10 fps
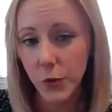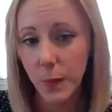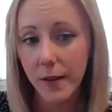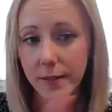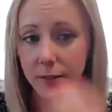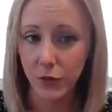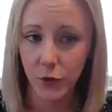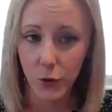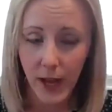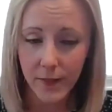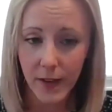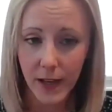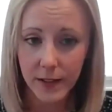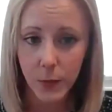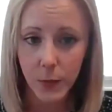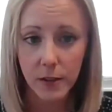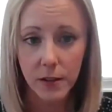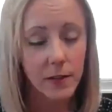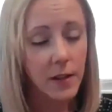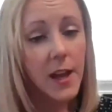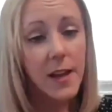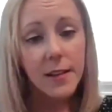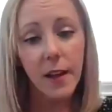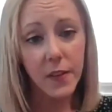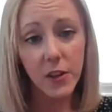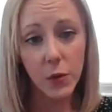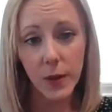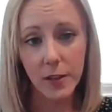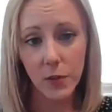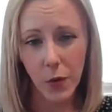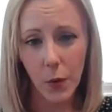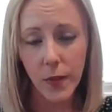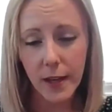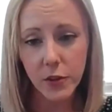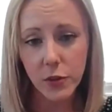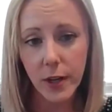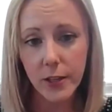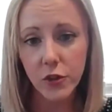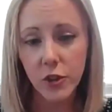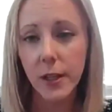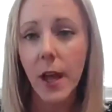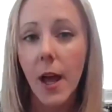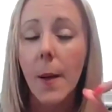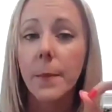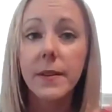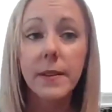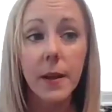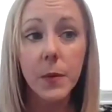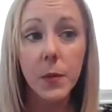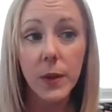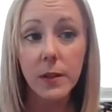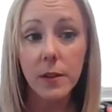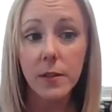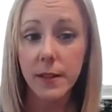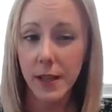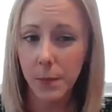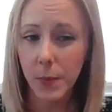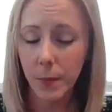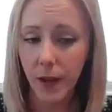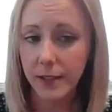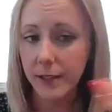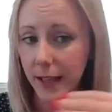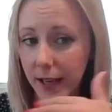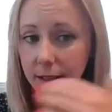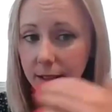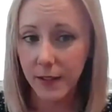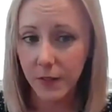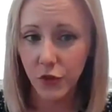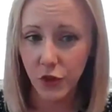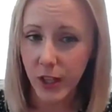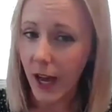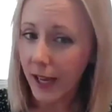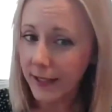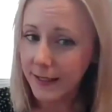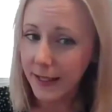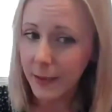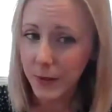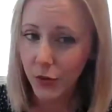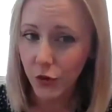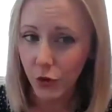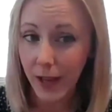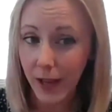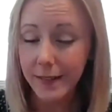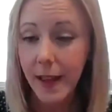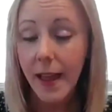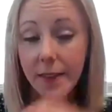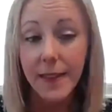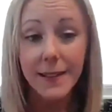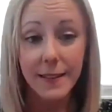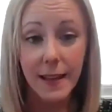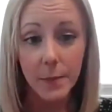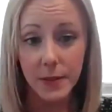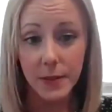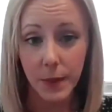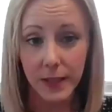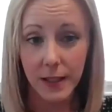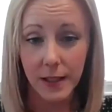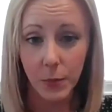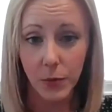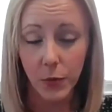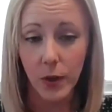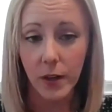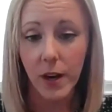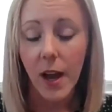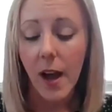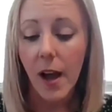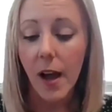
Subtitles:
juice boxes do have added sweeteners. Not that you can't go that direction, but some sweeteners, keep in mind, can give GI type distress. And that's happened to my kid before